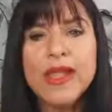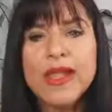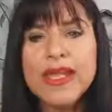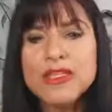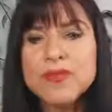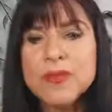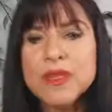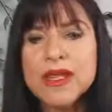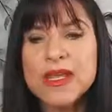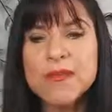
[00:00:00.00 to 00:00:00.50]

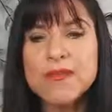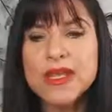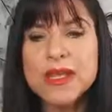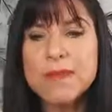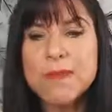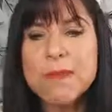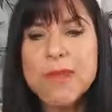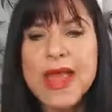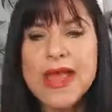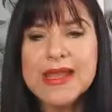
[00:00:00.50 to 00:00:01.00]
engagement can
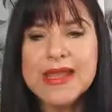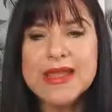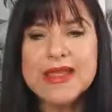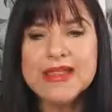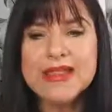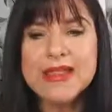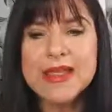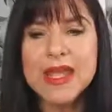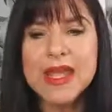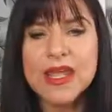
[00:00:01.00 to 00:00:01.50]
be
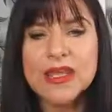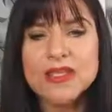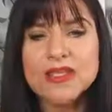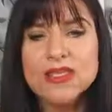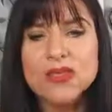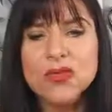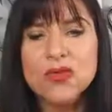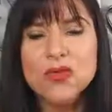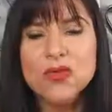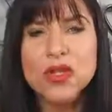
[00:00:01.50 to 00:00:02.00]
many
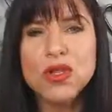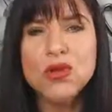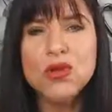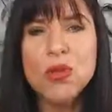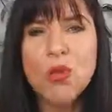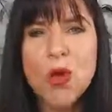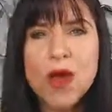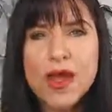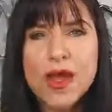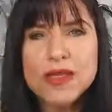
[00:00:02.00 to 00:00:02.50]
things. You
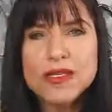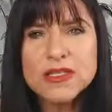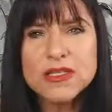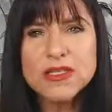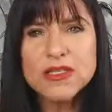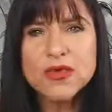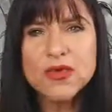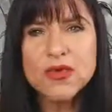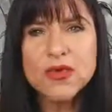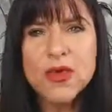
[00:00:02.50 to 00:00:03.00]
want
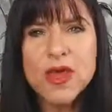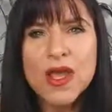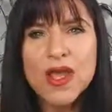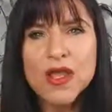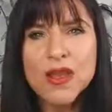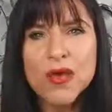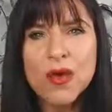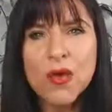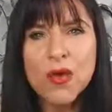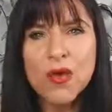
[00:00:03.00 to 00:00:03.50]
to,
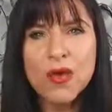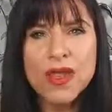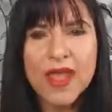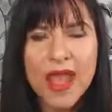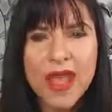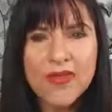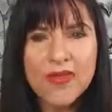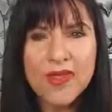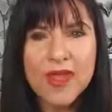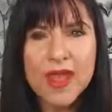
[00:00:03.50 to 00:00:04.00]

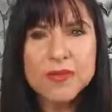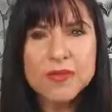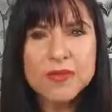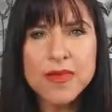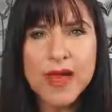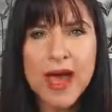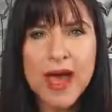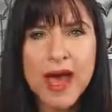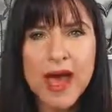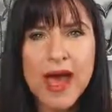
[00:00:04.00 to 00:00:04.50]
get
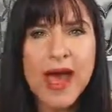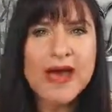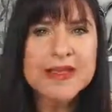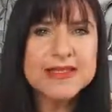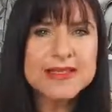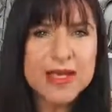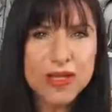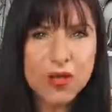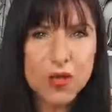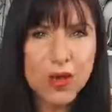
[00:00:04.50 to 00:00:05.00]
them
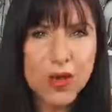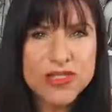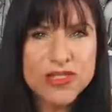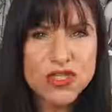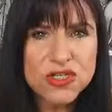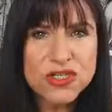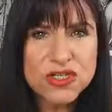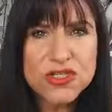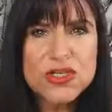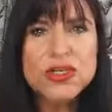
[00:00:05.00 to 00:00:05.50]
asking
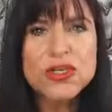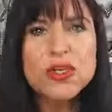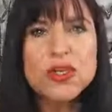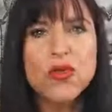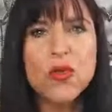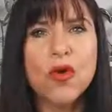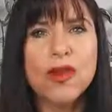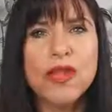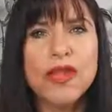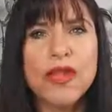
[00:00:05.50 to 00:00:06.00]
questions.
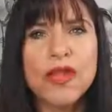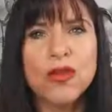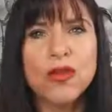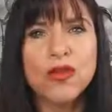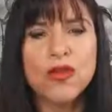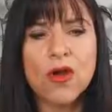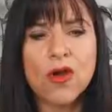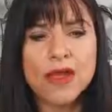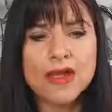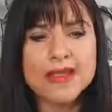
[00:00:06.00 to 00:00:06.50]
You want to get
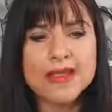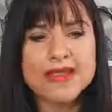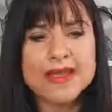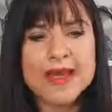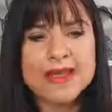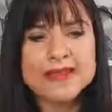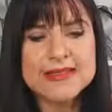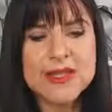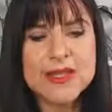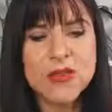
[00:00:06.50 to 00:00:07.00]
your audience
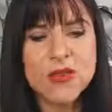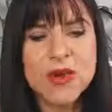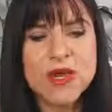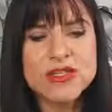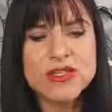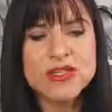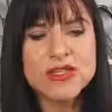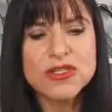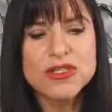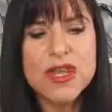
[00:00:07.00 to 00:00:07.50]
asking
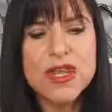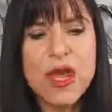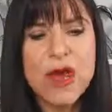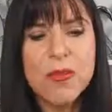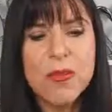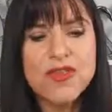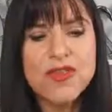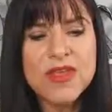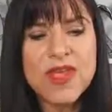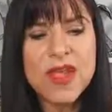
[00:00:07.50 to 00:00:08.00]
questions.
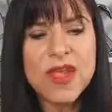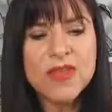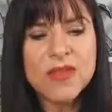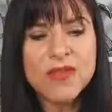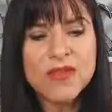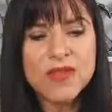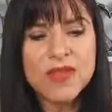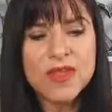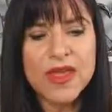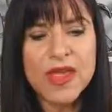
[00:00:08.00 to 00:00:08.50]
But the
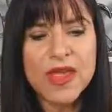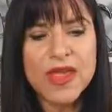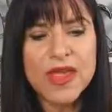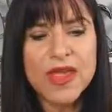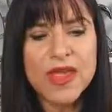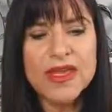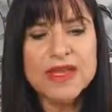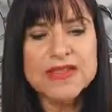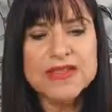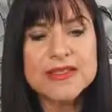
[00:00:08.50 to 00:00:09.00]
other thing
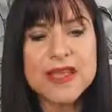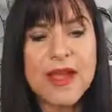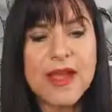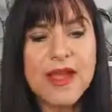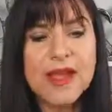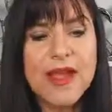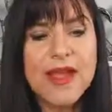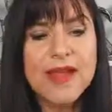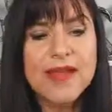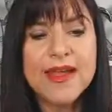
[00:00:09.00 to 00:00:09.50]
is,
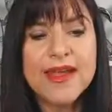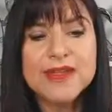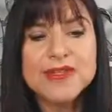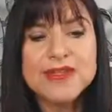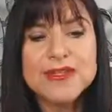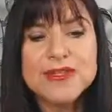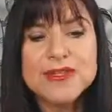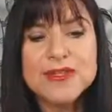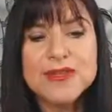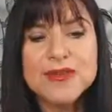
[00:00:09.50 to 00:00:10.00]
and I
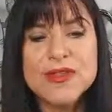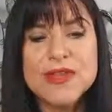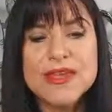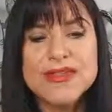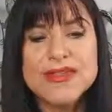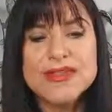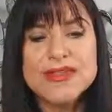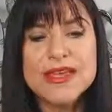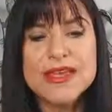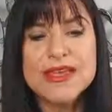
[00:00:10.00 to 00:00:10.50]
like to do
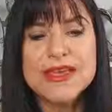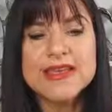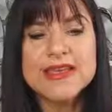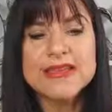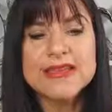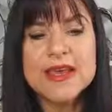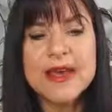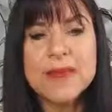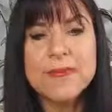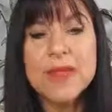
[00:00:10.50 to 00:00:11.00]
this,
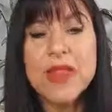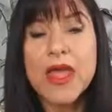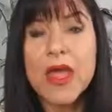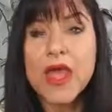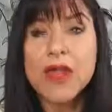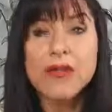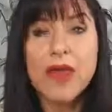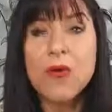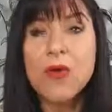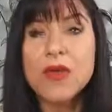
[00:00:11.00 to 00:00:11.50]
is,
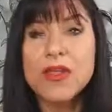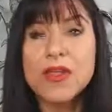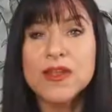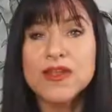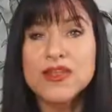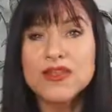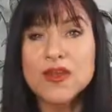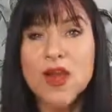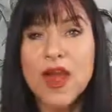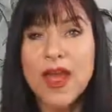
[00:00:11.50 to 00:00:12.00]
and I want you
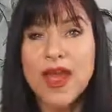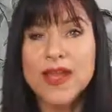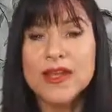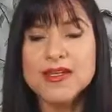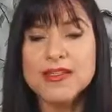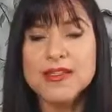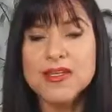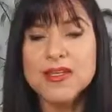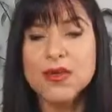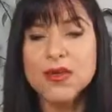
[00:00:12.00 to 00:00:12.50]
to try
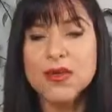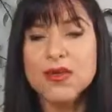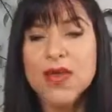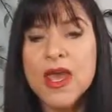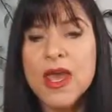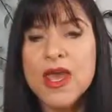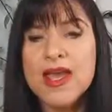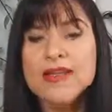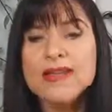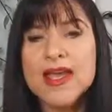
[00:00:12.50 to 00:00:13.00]
it too,
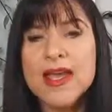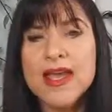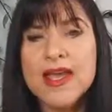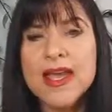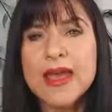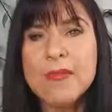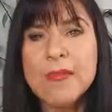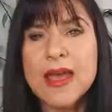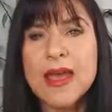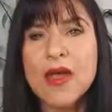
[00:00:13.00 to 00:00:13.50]
is I
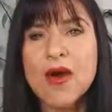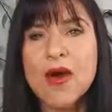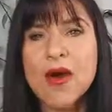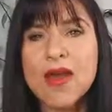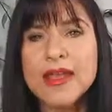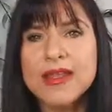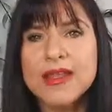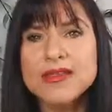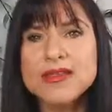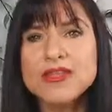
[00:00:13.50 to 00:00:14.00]
get my
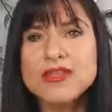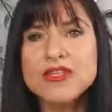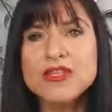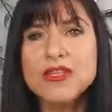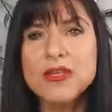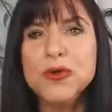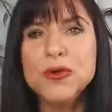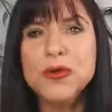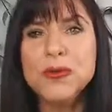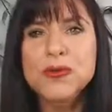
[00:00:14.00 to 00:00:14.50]
audience
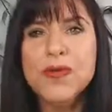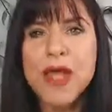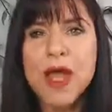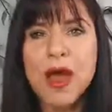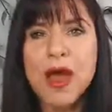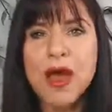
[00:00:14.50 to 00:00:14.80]
to